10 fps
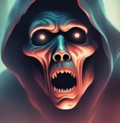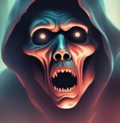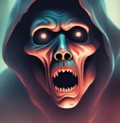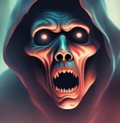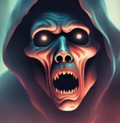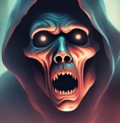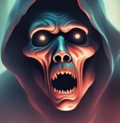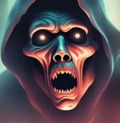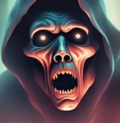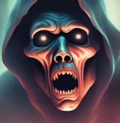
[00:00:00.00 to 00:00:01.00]
I brought her
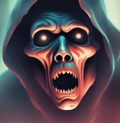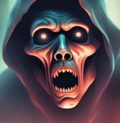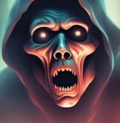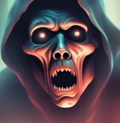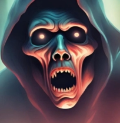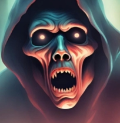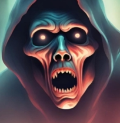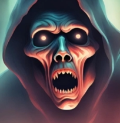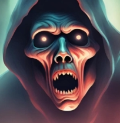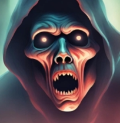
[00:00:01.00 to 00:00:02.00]
here where I was king.
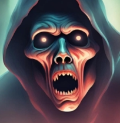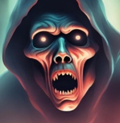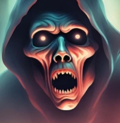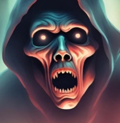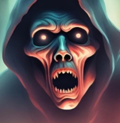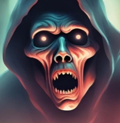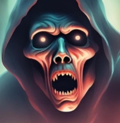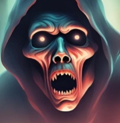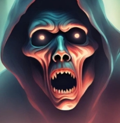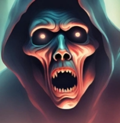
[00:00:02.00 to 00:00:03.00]
She
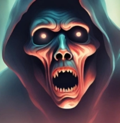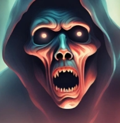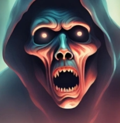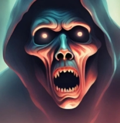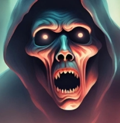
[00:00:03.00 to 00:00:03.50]
couldn't escape,